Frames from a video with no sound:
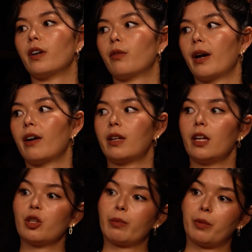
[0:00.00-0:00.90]
If we have an
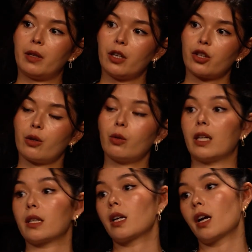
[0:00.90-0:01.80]
aging population, who
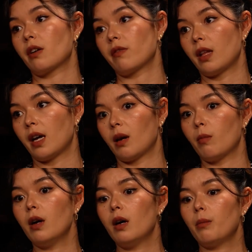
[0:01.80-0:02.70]
takes care of them?
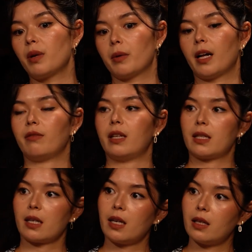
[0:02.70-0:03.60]
People have less
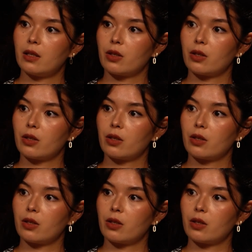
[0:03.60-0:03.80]
kids,